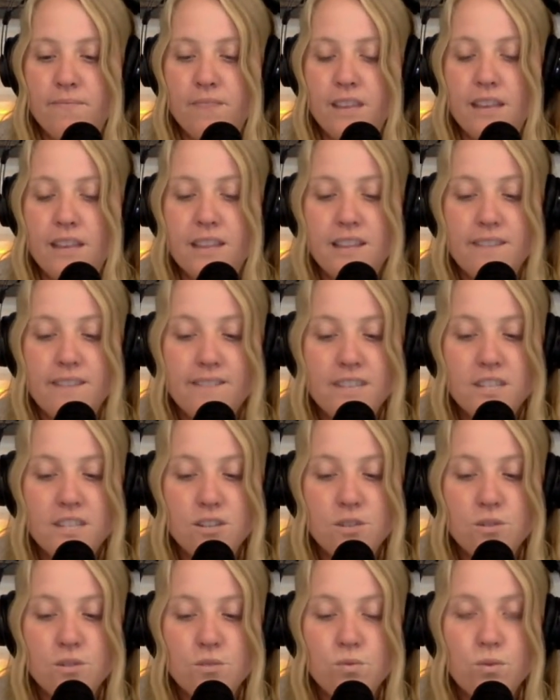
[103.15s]
In the
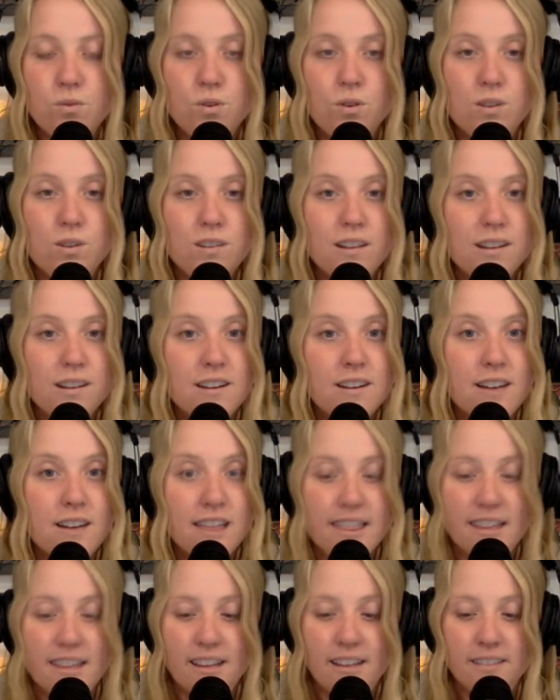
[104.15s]
physical world,
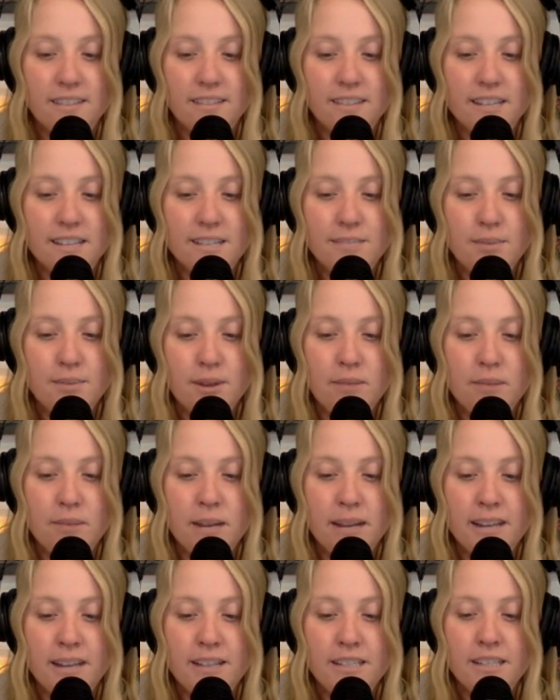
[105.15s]
nothing is
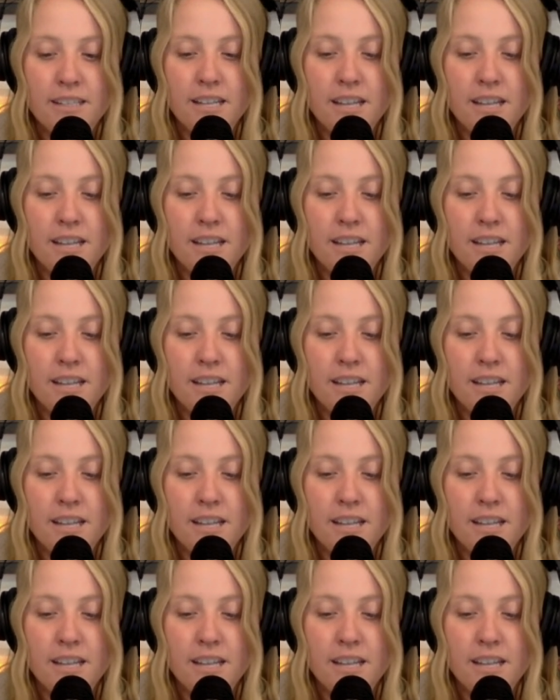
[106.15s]
permanent.